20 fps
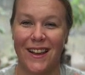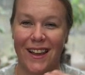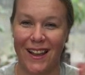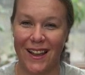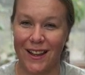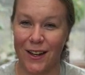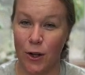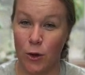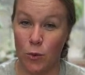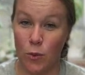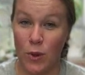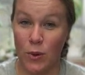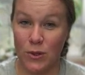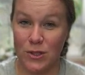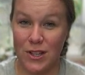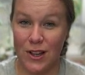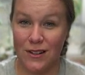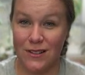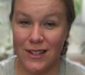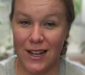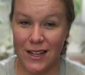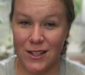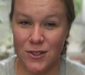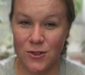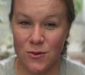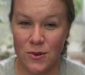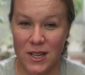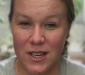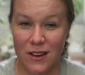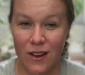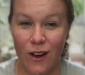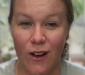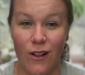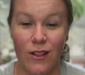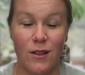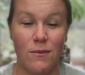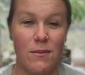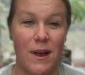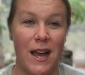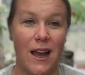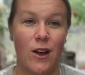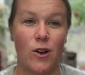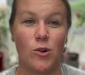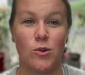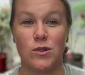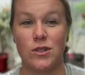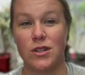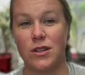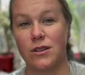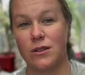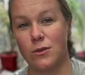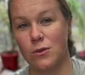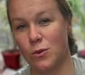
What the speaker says: And we will talk next week all about